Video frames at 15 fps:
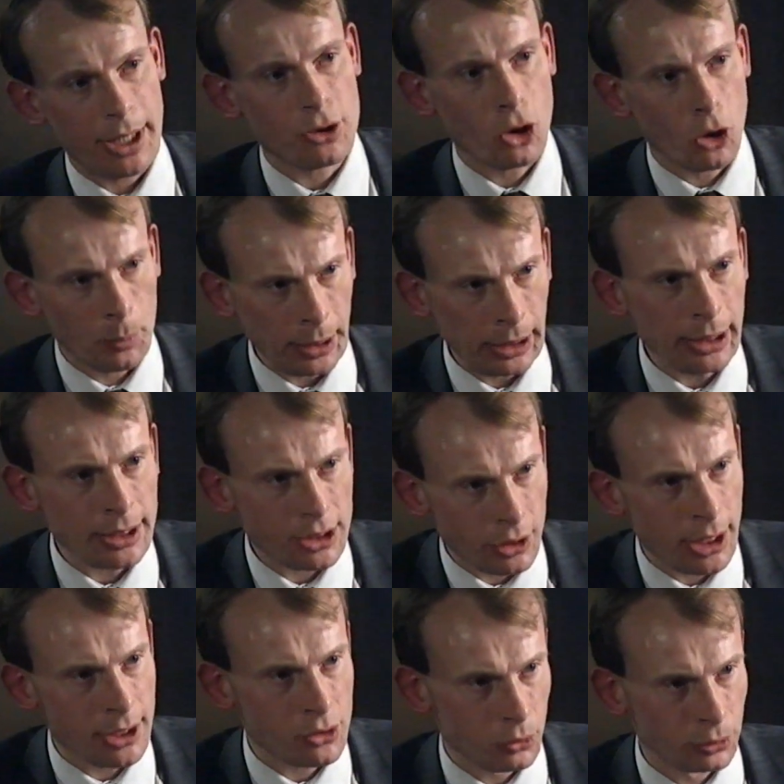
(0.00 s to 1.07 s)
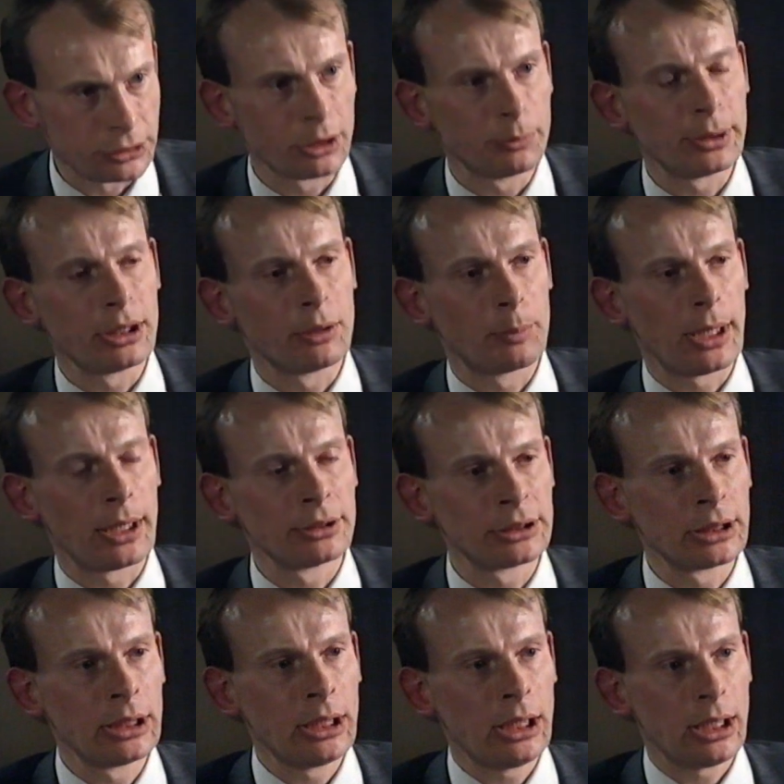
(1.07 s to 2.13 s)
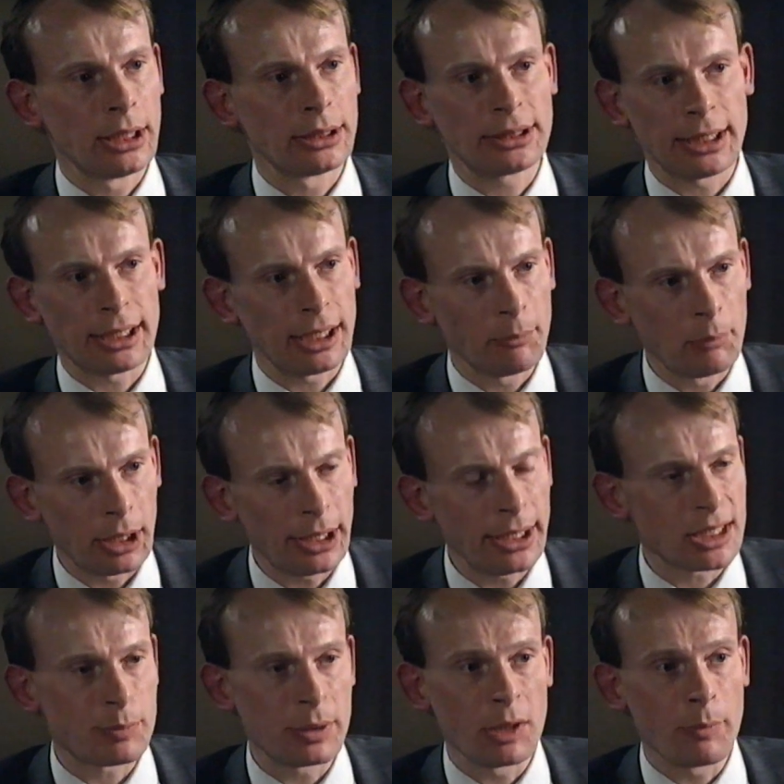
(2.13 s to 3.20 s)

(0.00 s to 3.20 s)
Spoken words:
bed hopping. It's also been about taking money.